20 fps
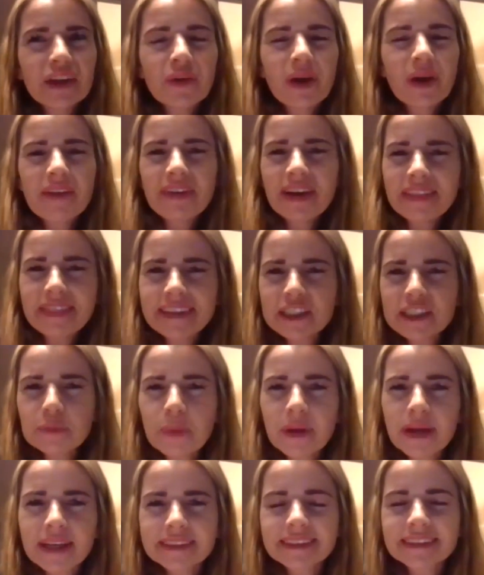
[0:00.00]
I've had this
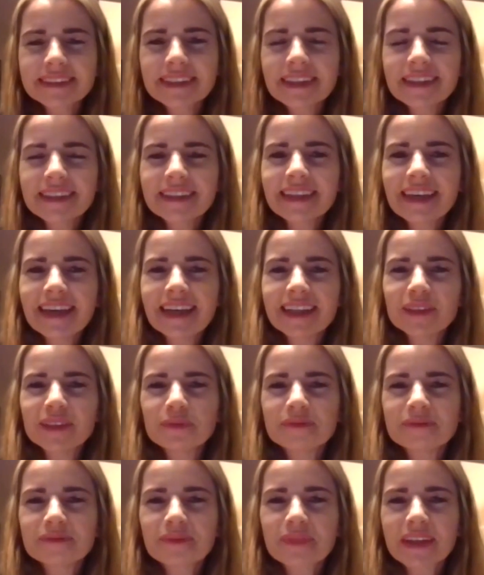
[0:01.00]
person,
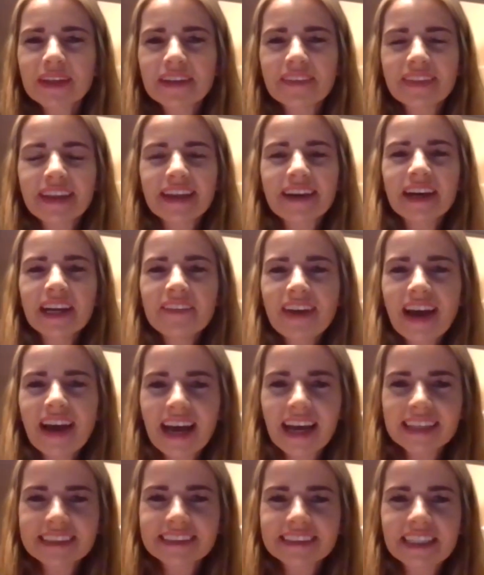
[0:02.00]
and they're kind of
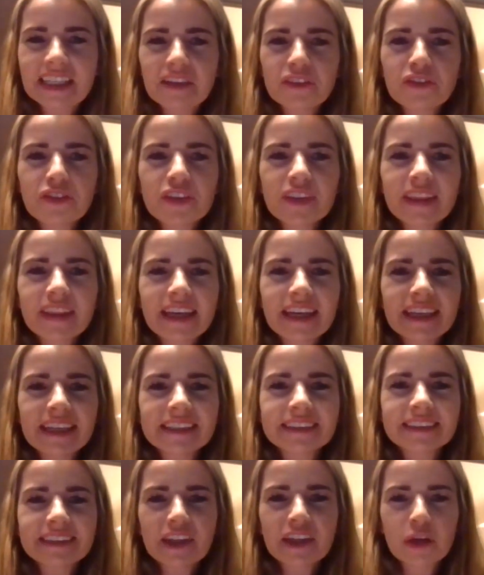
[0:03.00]
asking for
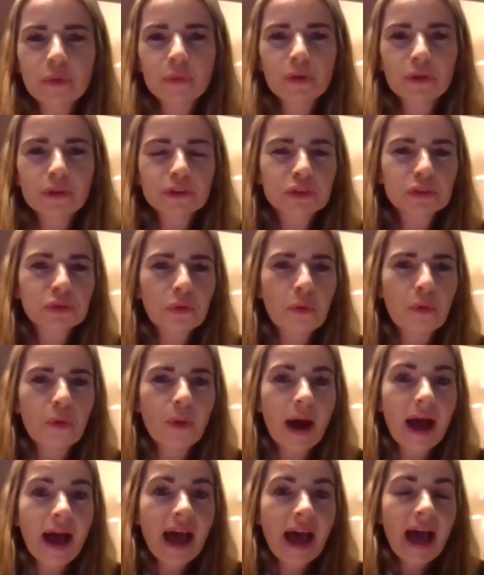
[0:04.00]
this, and I'm not
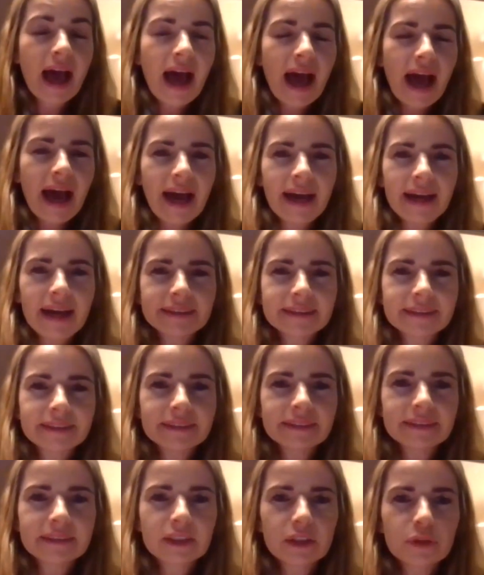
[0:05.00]
sure,
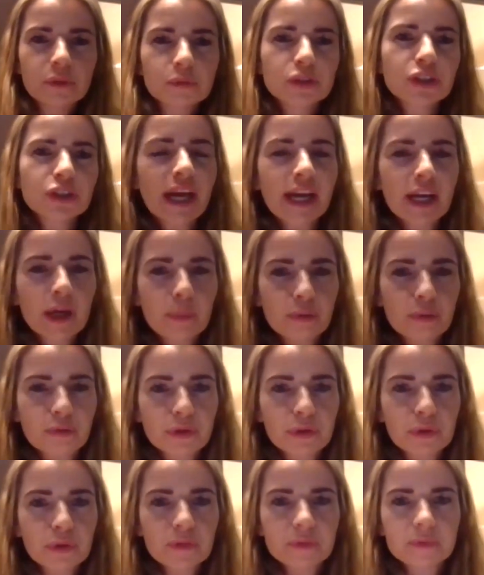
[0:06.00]
and should I
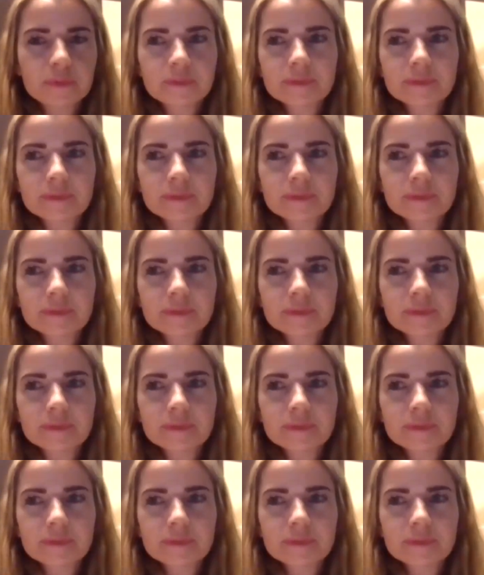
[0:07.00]
approve?